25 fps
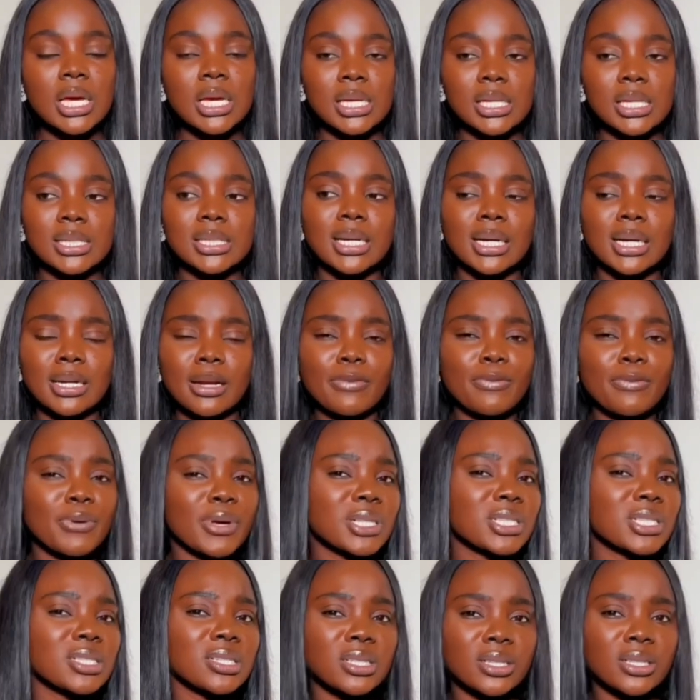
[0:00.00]
It can
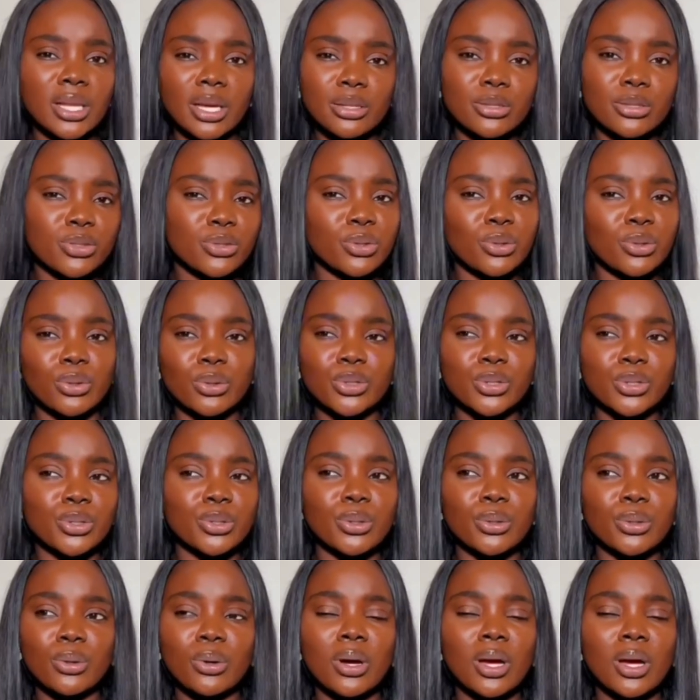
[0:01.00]
affect the texture. You
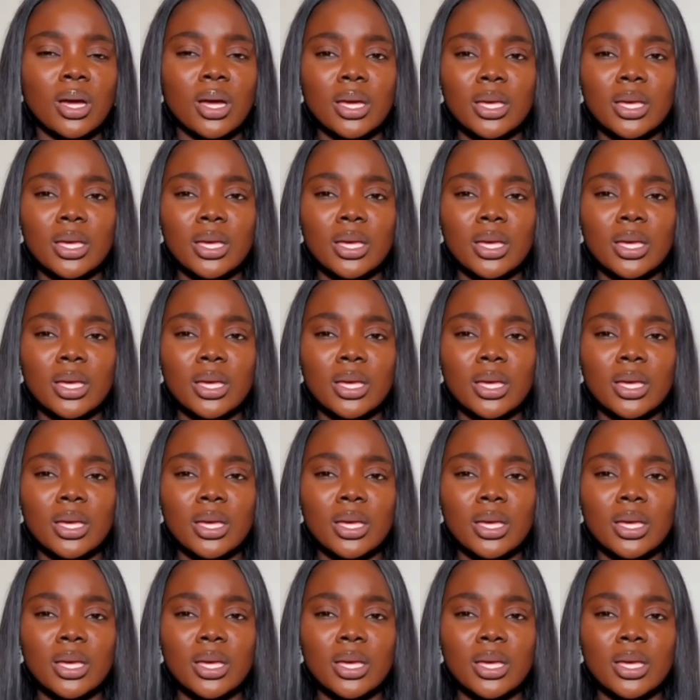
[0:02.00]
know,